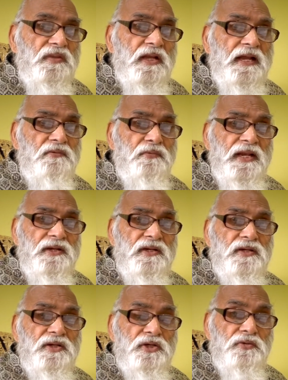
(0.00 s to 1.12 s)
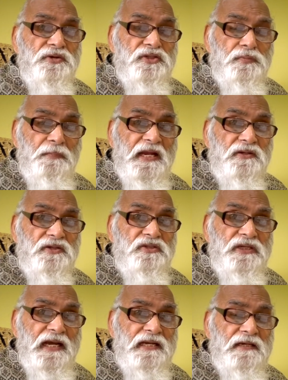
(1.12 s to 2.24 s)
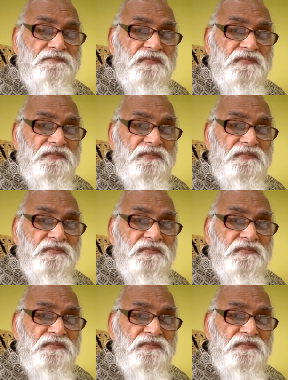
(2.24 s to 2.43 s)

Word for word: And when you respect the child,